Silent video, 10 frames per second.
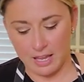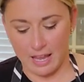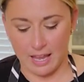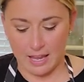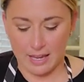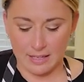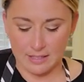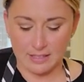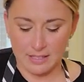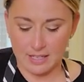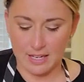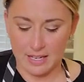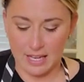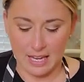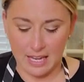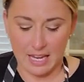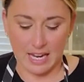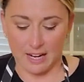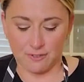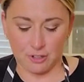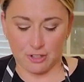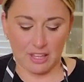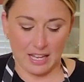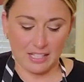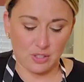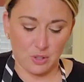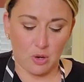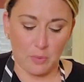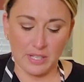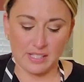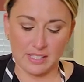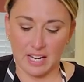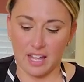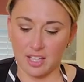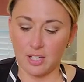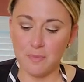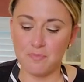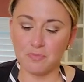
And after that's all whisked together,